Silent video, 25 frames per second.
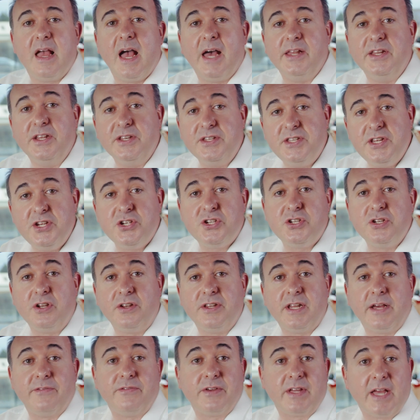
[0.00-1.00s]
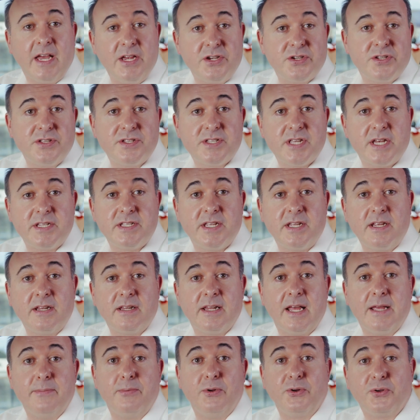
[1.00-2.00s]
An additional navigation setting
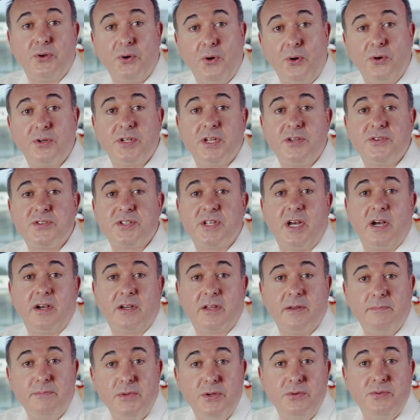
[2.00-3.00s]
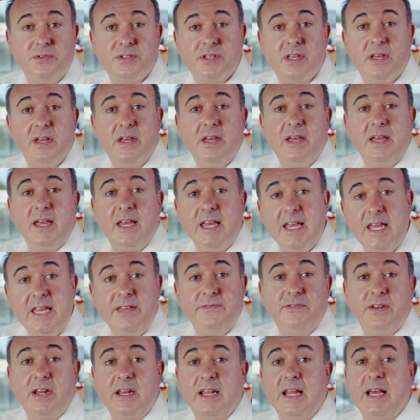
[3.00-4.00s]
labelled Auto Start Commutes
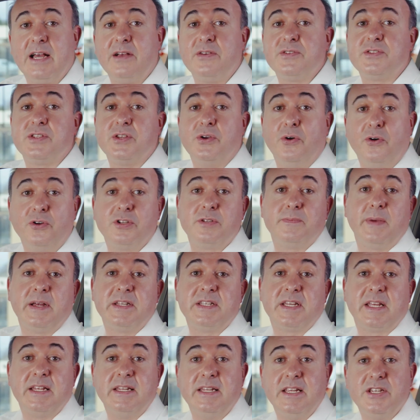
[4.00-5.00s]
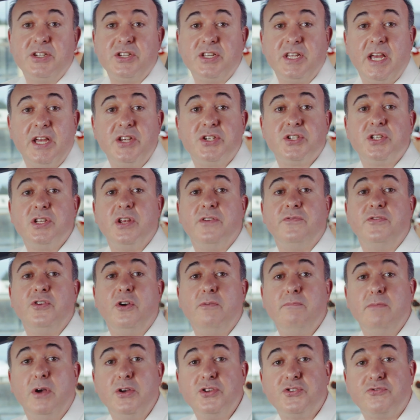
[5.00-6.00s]
even allows the automatic initiation of
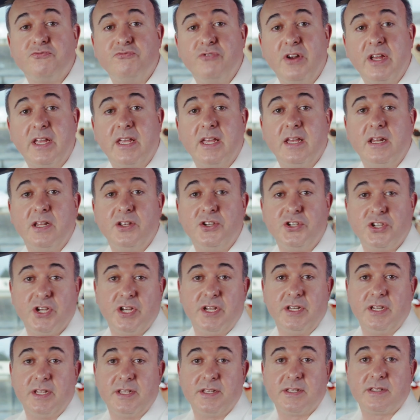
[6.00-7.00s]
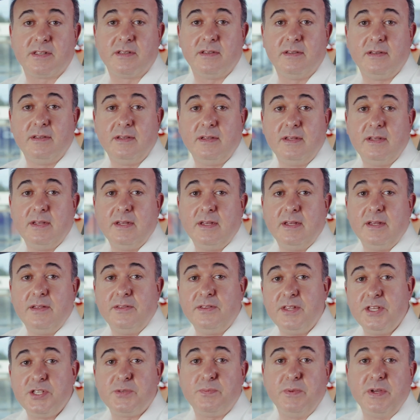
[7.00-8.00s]
your most regular journeys.
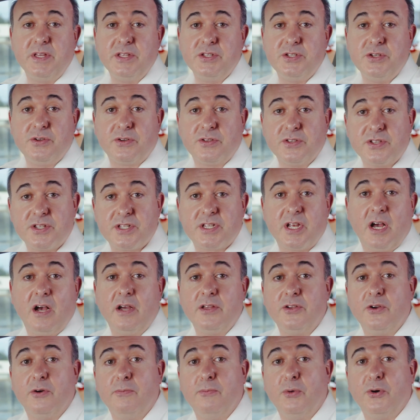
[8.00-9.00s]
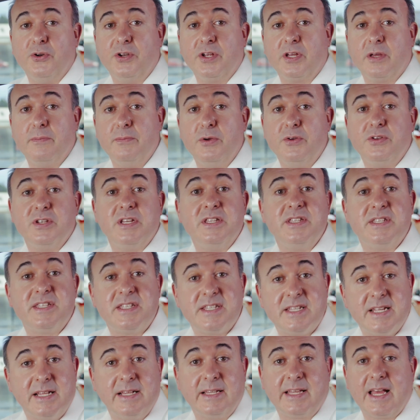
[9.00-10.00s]
This means you can start your morning commute and
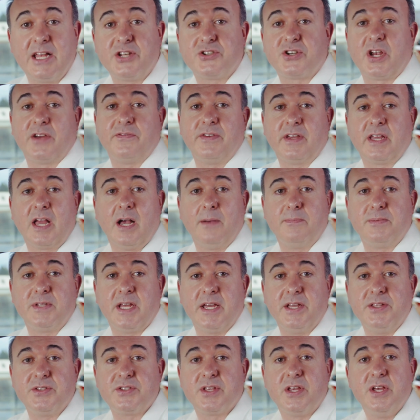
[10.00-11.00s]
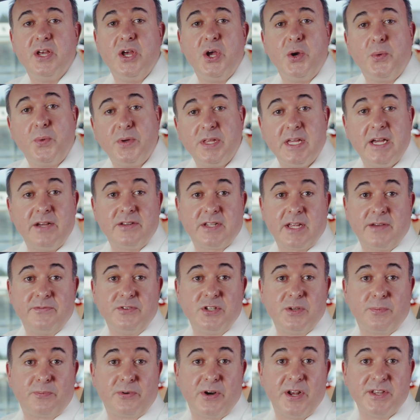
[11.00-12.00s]
still get traffic updates without
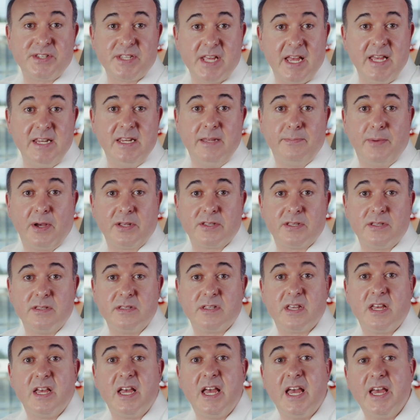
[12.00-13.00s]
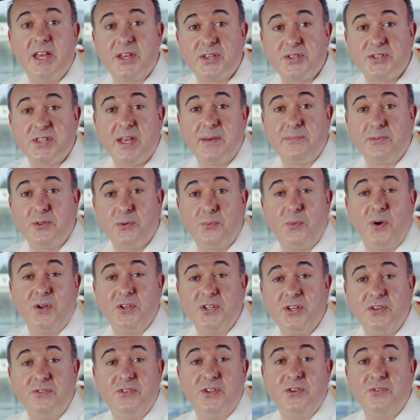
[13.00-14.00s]
having to press any buttons except the
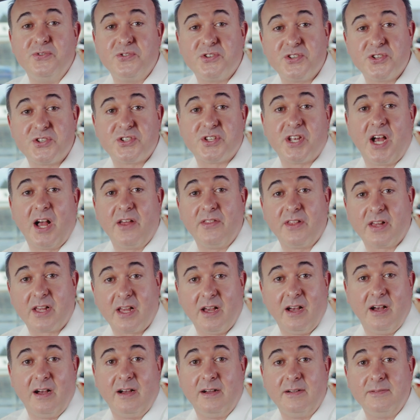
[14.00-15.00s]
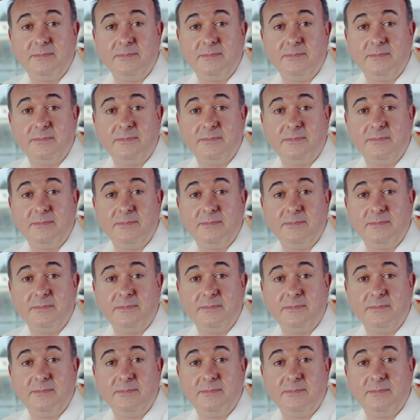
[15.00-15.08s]
one you use to start the car.